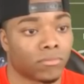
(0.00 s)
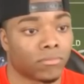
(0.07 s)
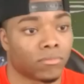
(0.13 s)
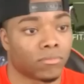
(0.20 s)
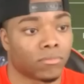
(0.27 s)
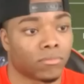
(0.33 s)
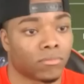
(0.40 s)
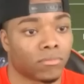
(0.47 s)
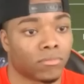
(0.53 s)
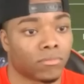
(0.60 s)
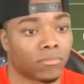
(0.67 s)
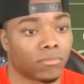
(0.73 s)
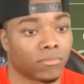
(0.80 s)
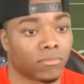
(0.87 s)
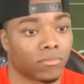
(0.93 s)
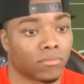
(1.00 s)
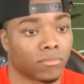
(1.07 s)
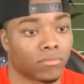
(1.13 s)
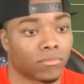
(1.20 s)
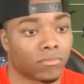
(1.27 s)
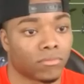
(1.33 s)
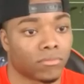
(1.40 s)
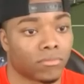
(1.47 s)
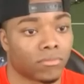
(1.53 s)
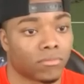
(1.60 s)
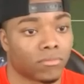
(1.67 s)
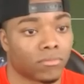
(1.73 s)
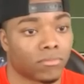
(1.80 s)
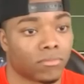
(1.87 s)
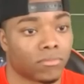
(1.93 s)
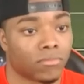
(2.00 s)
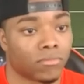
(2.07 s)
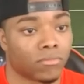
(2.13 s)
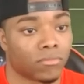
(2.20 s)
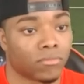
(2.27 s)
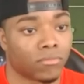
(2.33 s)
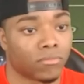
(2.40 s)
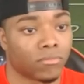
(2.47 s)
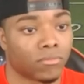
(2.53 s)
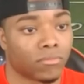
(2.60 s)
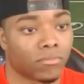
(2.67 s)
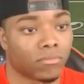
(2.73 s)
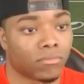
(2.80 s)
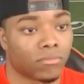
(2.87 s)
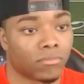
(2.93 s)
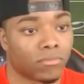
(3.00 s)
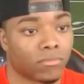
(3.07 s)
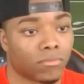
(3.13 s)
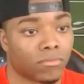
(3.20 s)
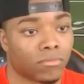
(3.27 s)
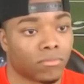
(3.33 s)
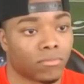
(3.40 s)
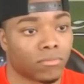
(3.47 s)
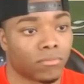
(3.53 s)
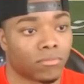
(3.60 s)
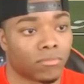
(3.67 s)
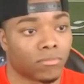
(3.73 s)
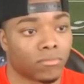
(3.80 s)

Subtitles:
(silence)